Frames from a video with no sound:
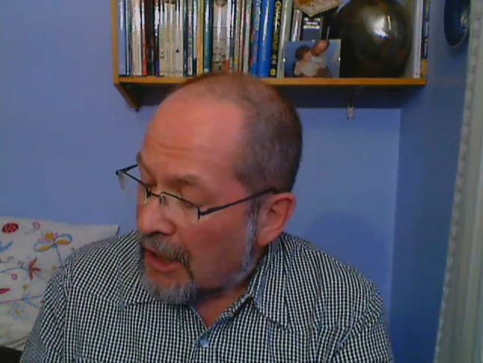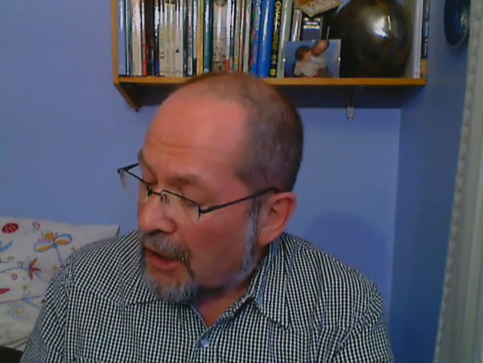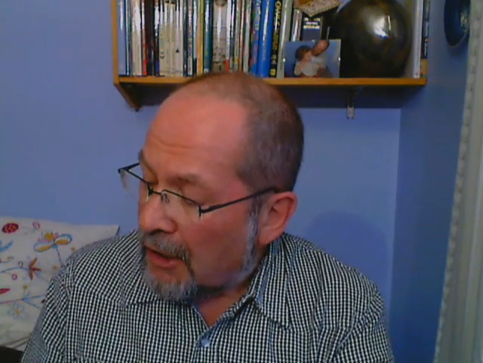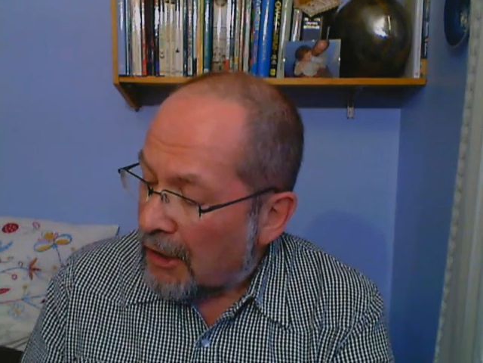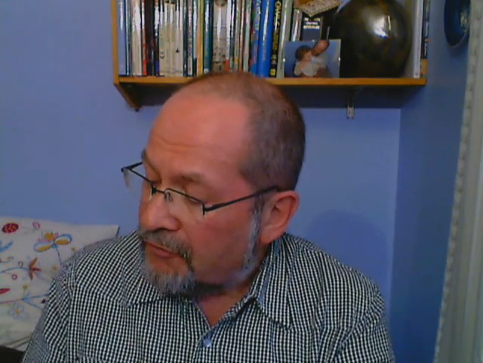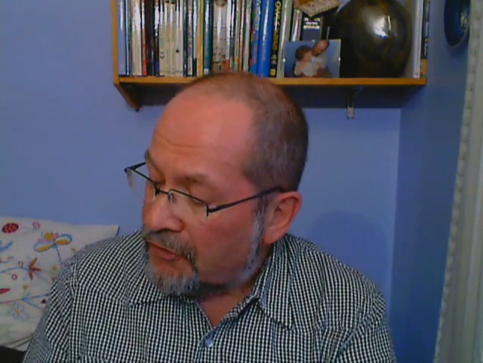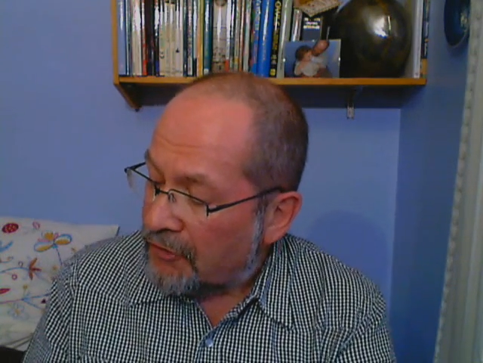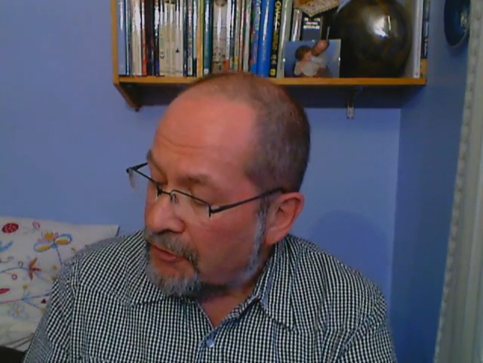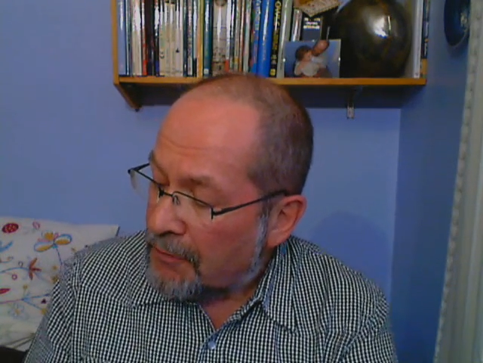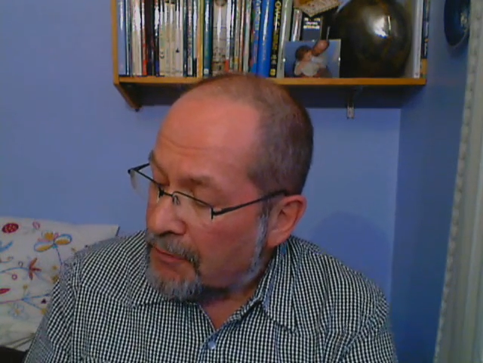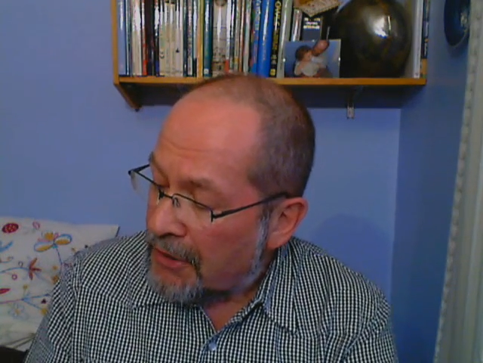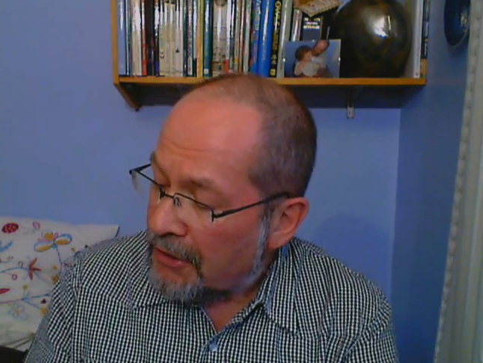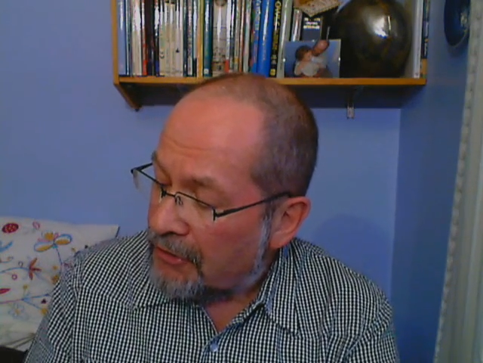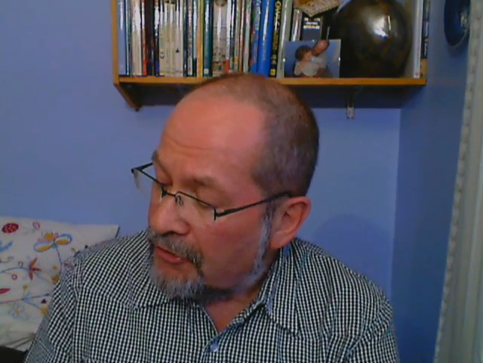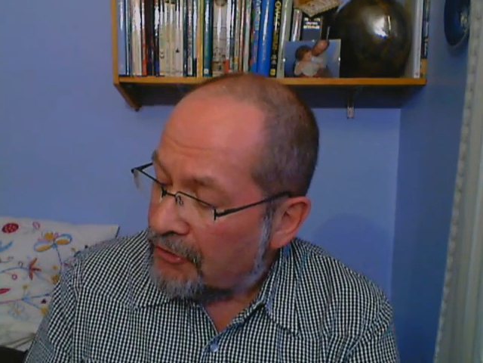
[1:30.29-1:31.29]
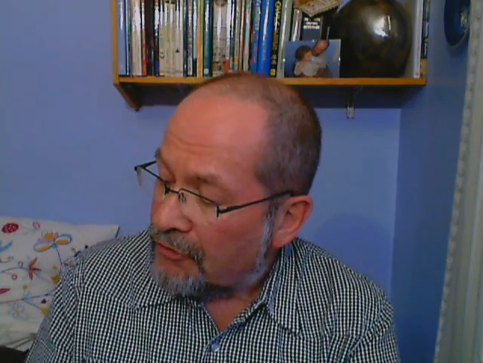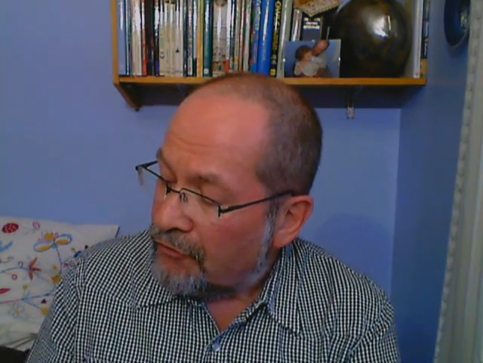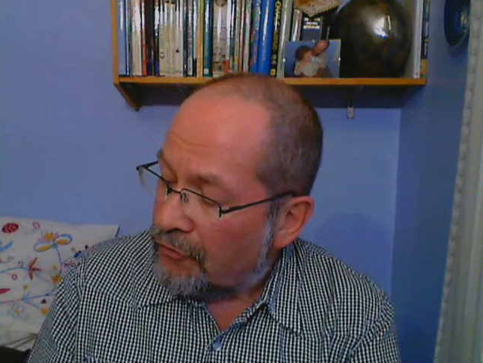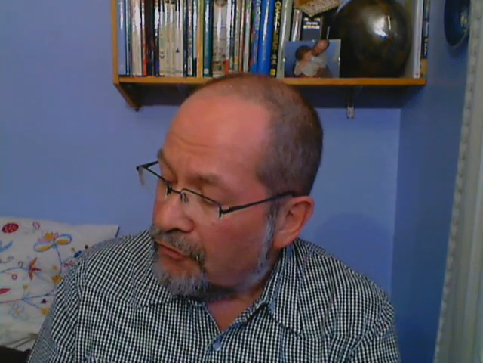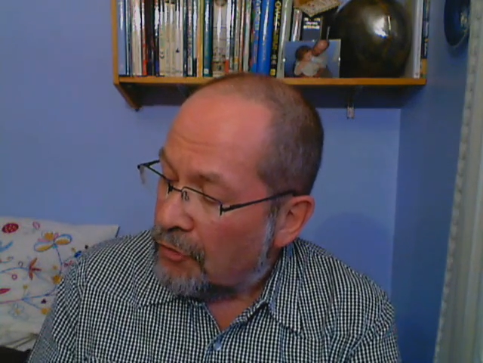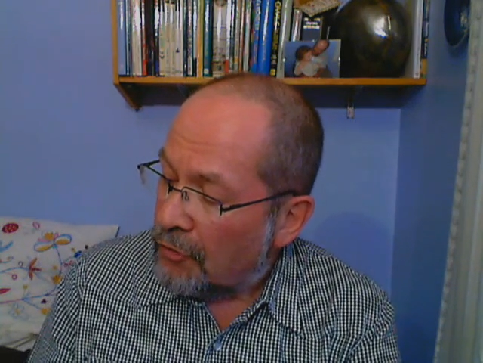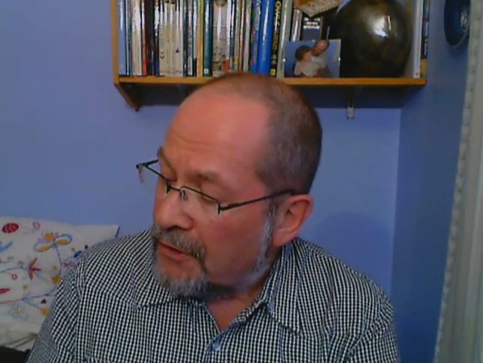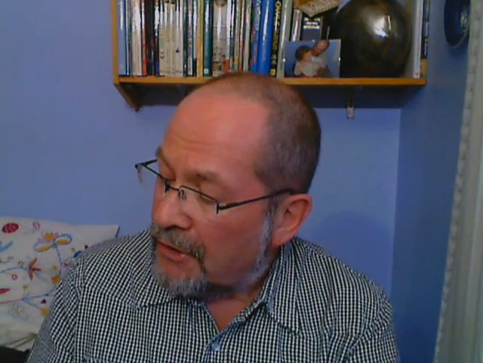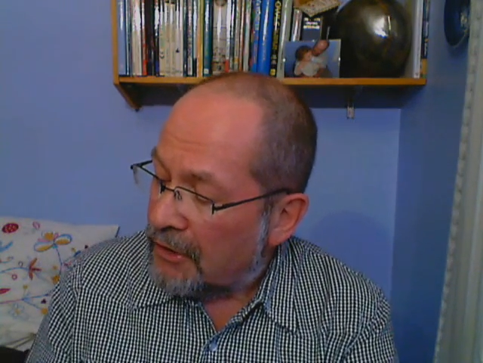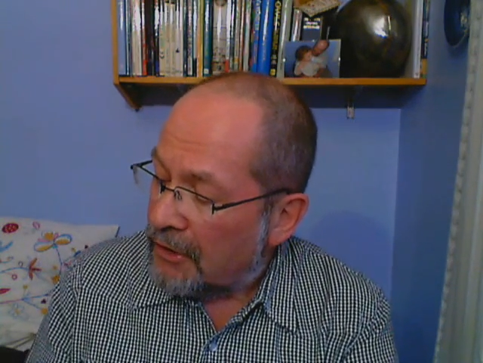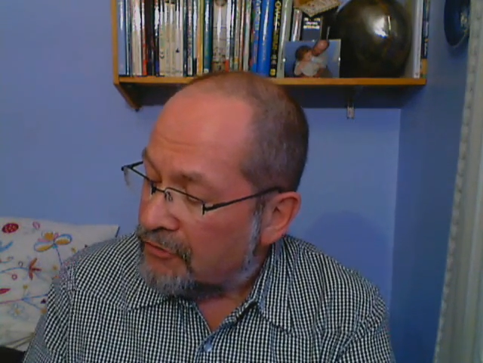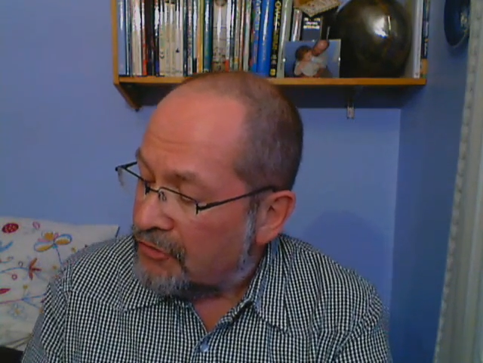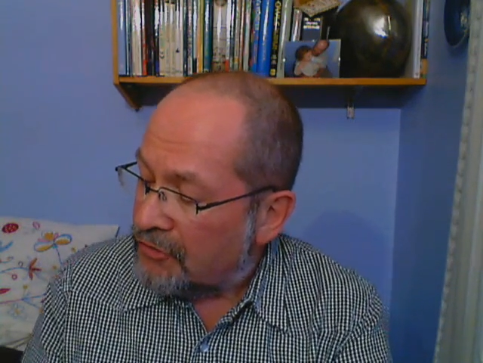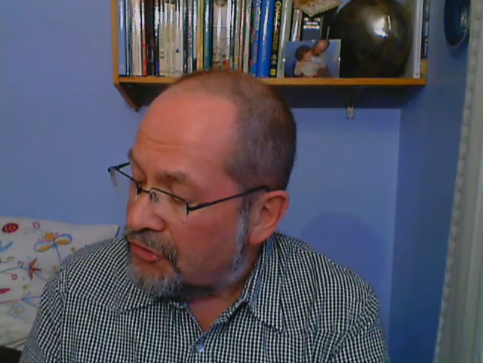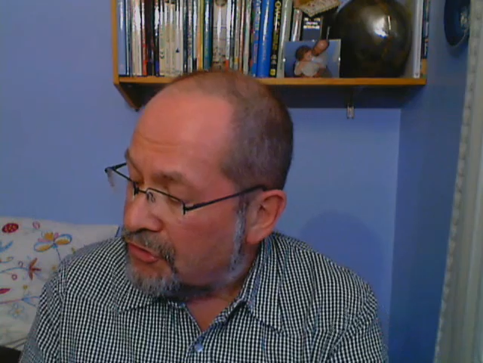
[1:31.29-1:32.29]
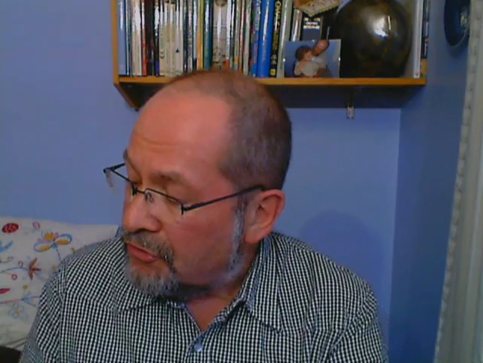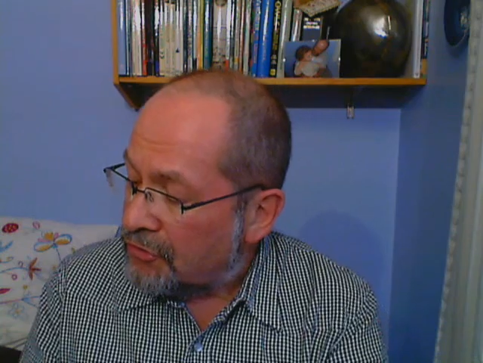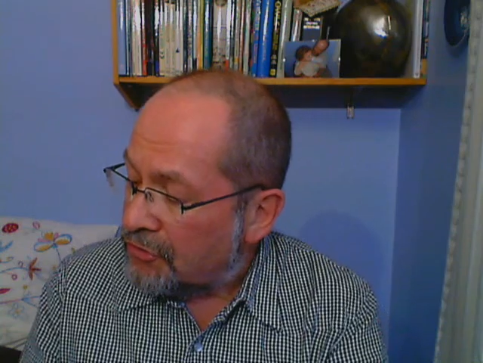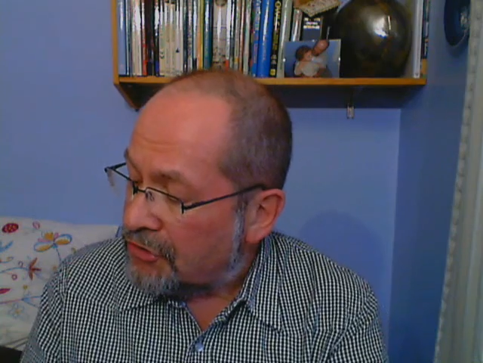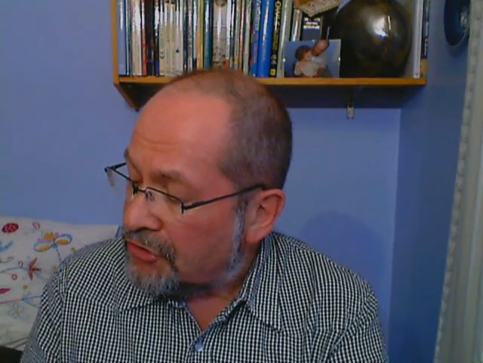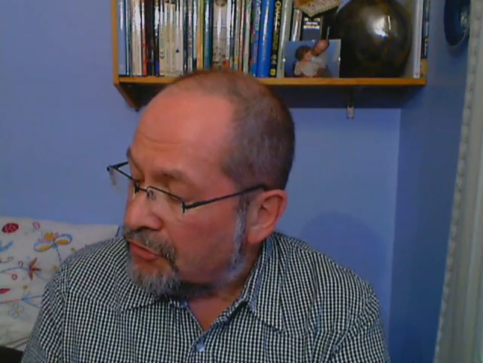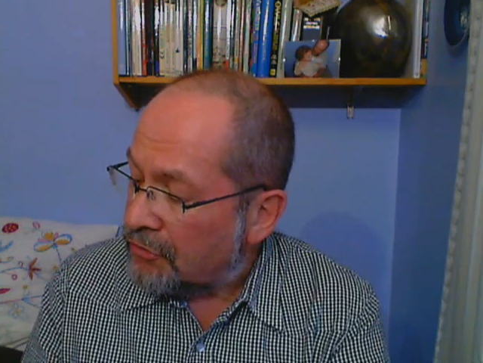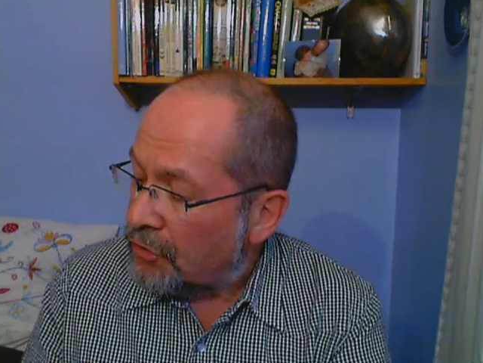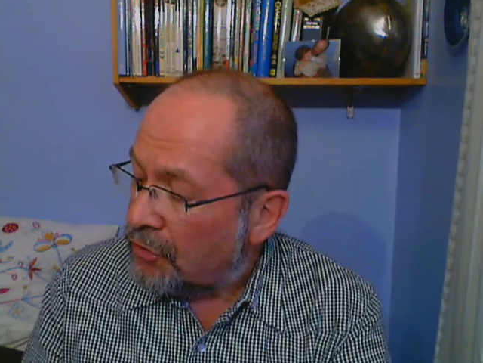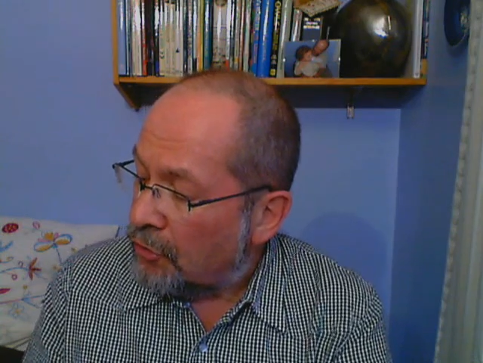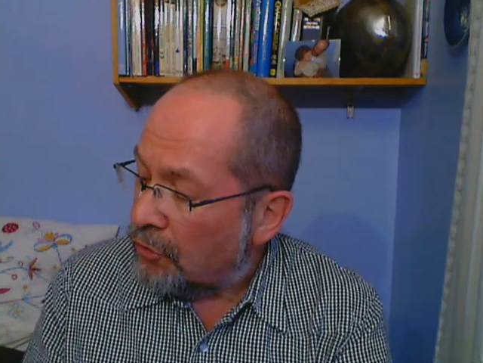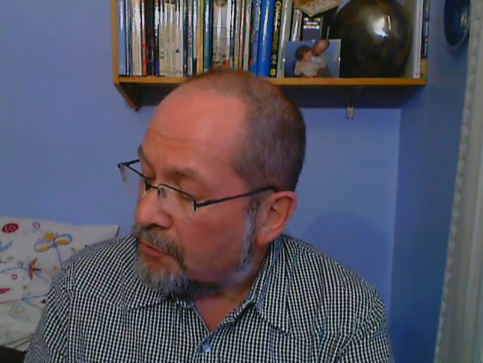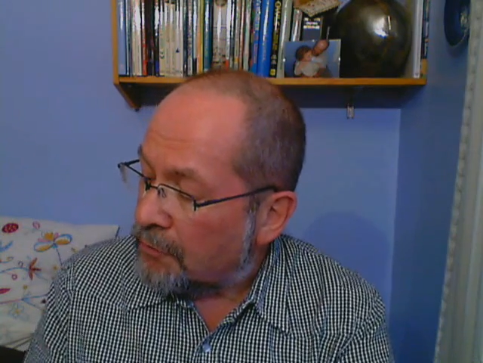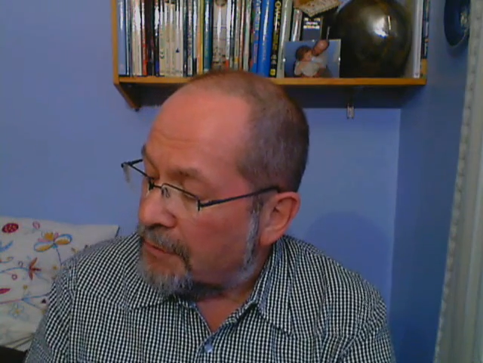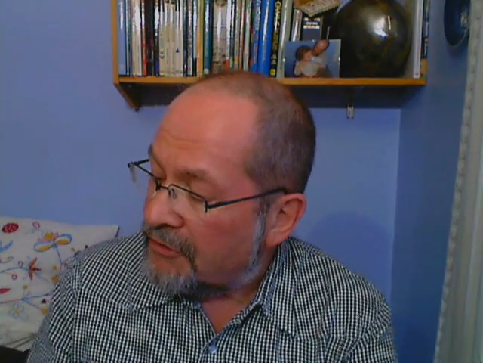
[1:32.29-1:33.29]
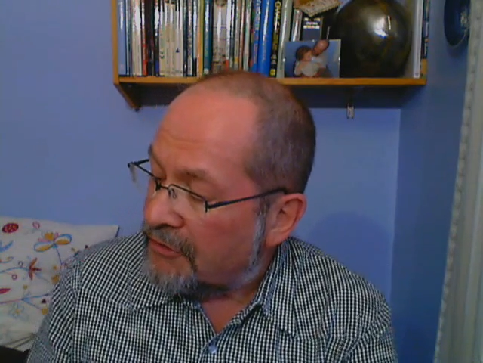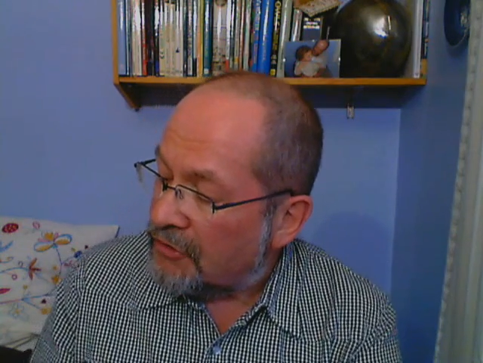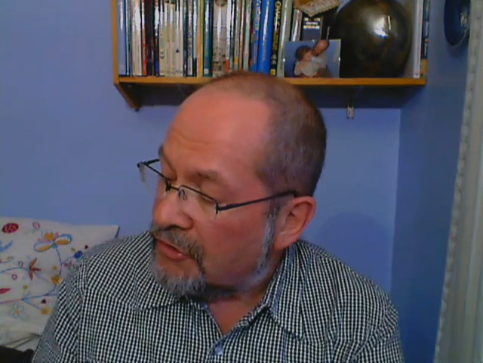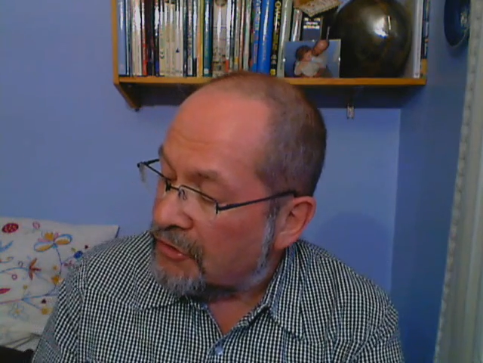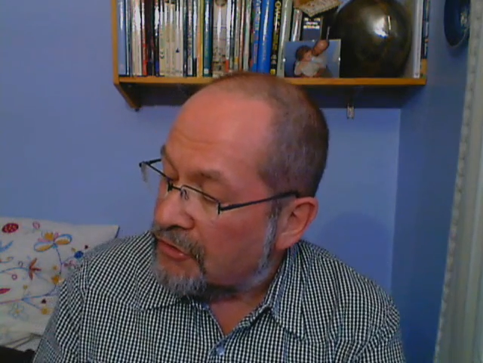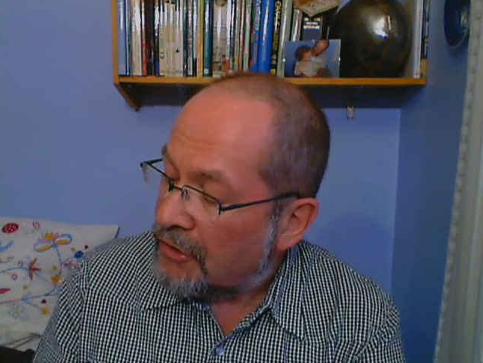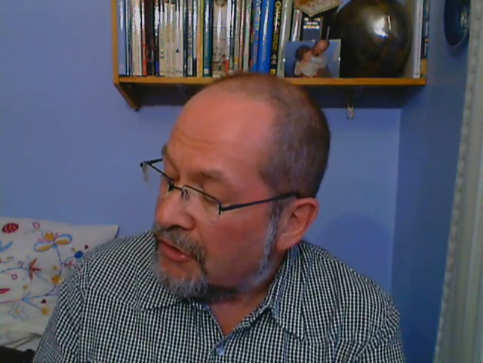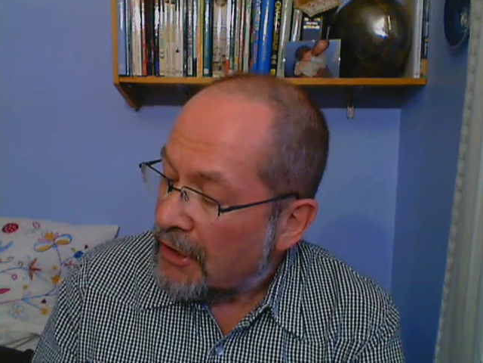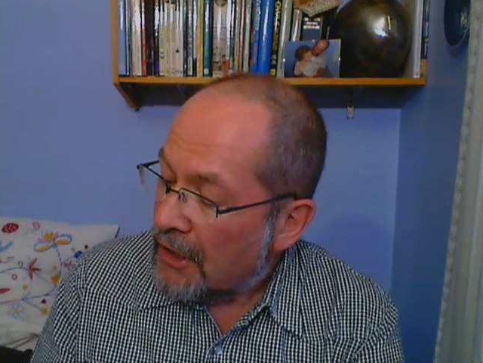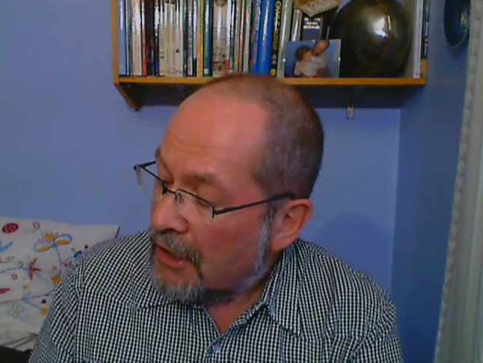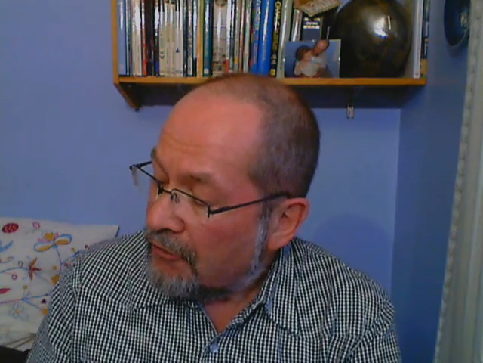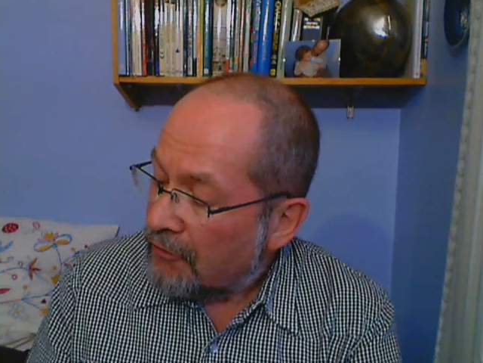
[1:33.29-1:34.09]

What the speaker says: after the murders of former Constitutional Court President